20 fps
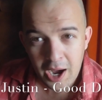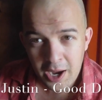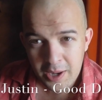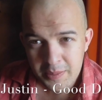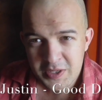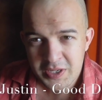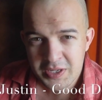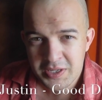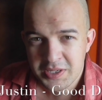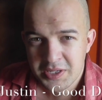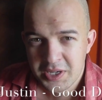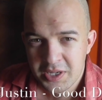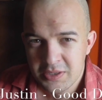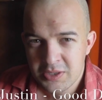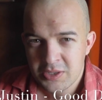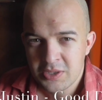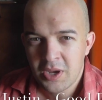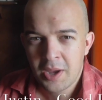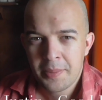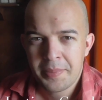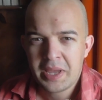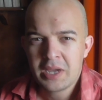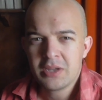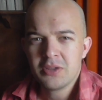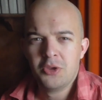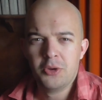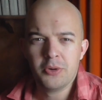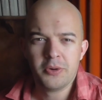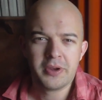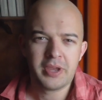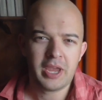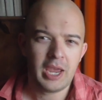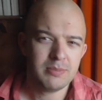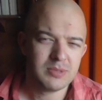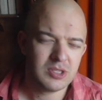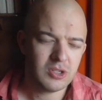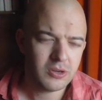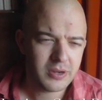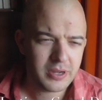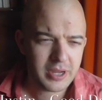I'm here to tell you about
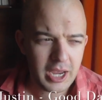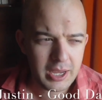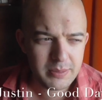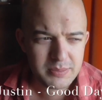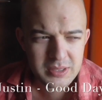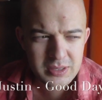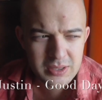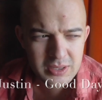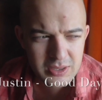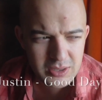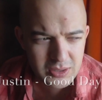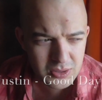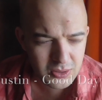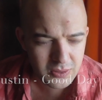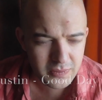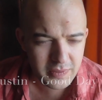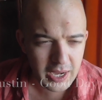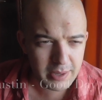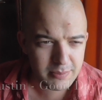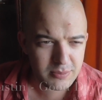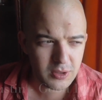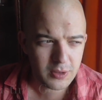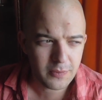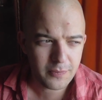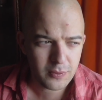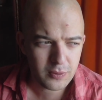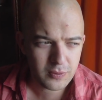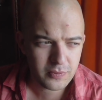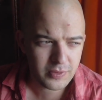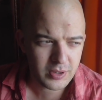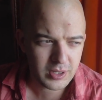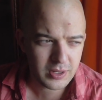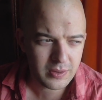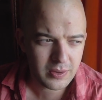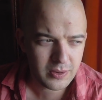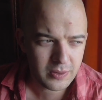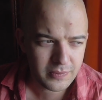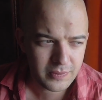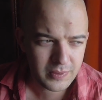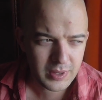Eurogames. Eurogames sort of came to the forefront
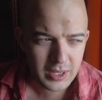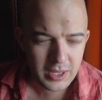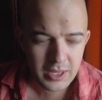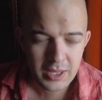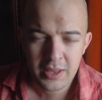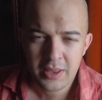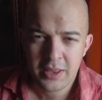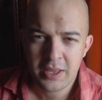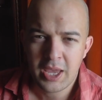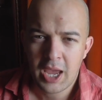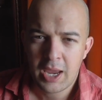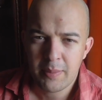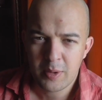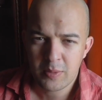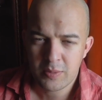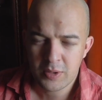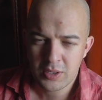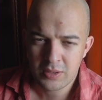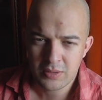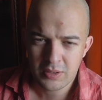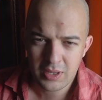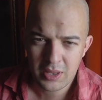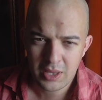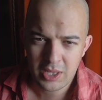of the gaming world.